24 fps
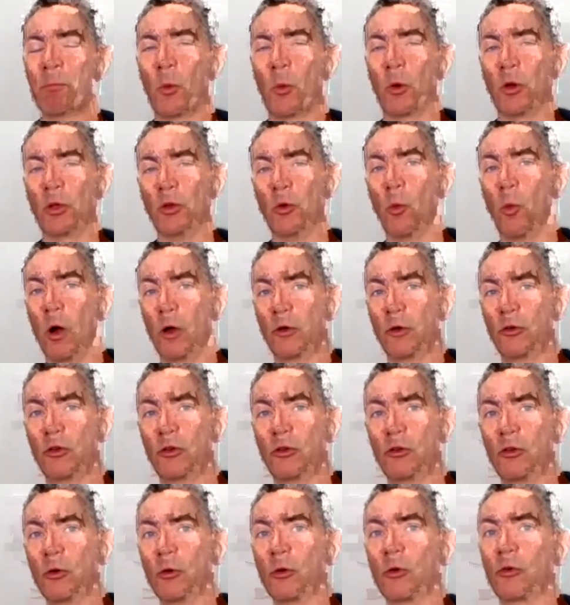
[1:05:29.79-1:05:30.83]
what you want
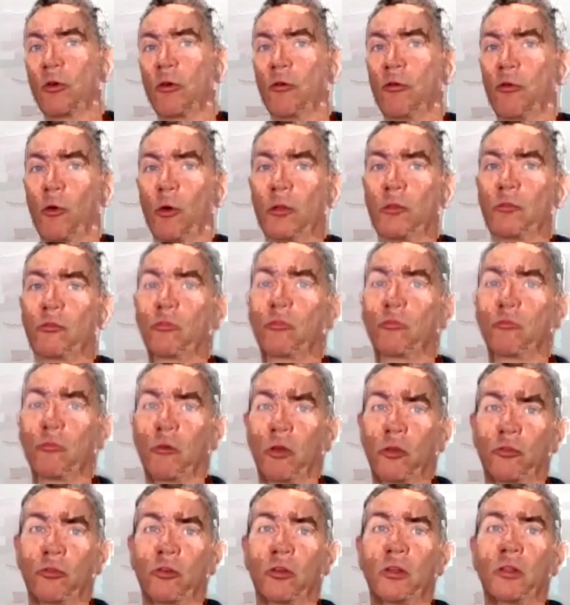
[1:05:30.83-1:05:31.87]
to do is avoid
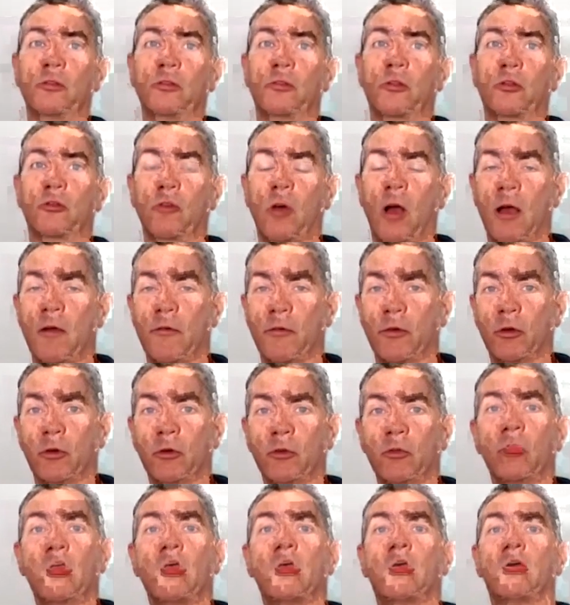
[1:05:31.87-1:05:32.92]
stressing the
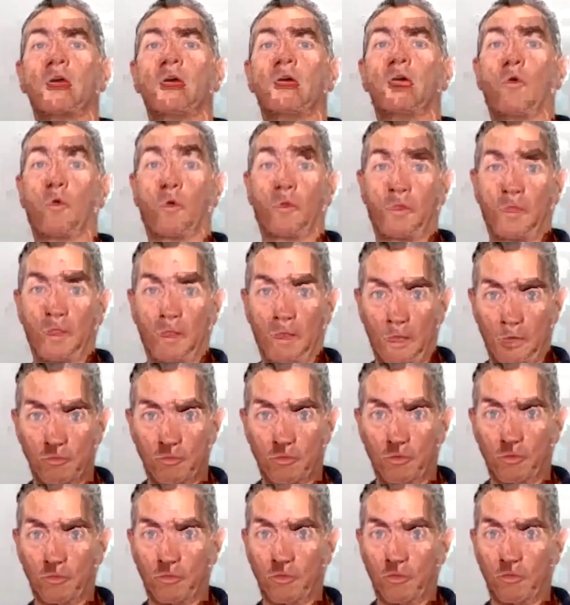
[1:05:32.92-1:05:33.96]
drivers or the
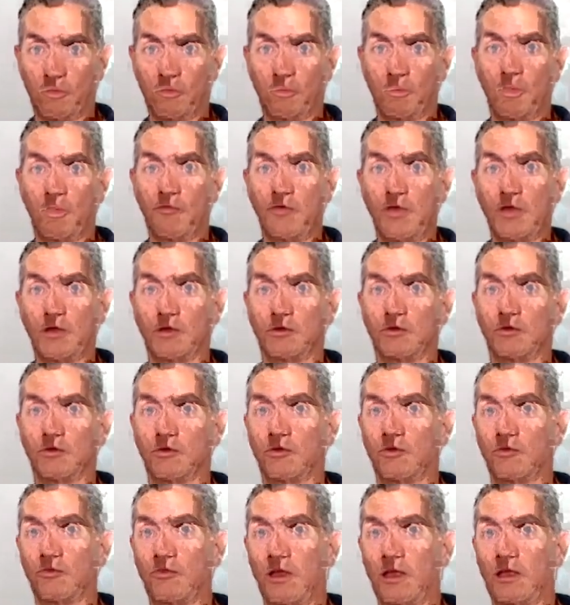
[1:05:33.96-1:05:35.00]
electrical system of the
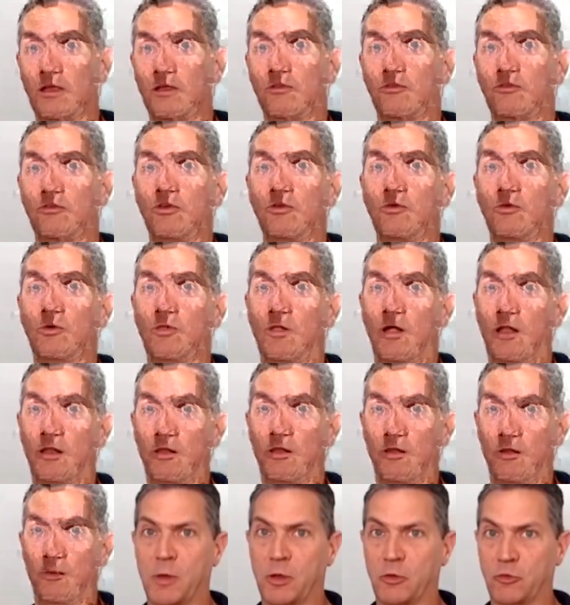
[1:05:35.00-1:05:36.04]
vehicle because that can skew a
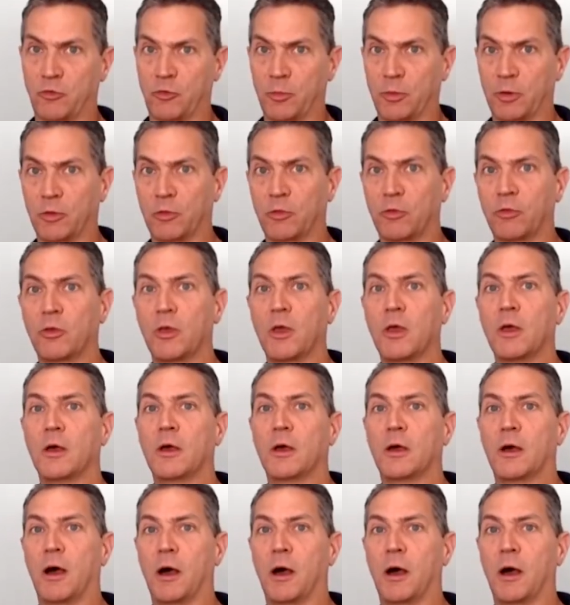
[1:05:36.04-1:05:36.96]
lot of your measurements.